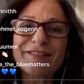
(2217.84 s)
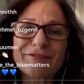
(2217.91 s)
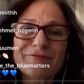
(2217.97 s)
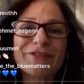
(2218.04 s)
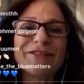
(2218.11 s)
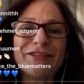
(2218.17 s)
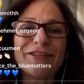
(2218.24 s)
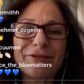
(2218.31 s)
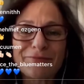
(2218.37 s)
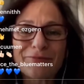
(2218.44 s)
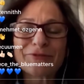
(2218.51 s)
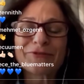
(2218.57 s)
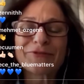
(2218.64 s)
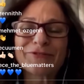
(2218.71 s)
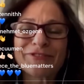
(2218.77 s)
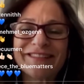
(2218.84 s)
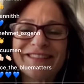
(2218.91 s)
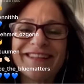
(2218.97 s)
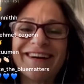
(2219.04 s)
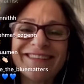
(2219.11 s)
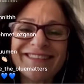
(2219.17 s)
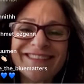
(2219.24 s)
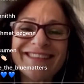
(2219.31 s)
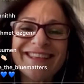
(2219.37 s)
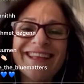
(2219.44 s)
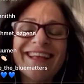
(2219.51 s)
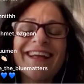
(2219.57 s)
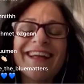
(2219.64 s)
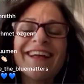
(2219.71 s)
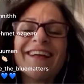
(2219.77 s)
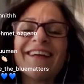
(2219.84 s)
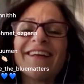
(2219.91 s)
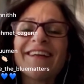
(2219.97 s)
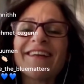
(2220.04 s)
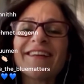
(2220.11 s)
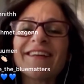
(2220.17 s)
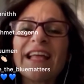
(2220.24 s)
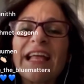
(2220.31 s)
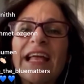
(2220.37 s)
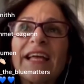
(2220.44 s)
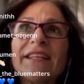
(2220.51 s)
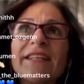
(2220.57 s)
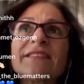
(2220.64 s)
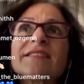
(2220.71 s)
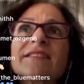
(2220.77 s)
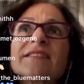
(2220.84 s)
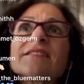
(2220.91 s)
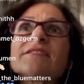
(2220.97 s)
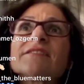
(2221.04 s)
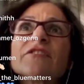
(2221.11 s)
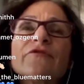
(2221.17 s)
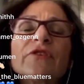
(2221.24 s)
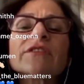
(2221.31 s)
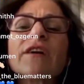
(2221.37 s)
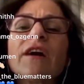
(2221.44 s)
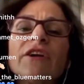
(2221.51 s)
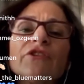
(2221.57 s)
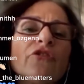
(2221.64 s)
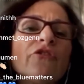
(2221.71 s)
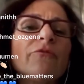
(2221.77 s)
really improved a lot, and it's different kind of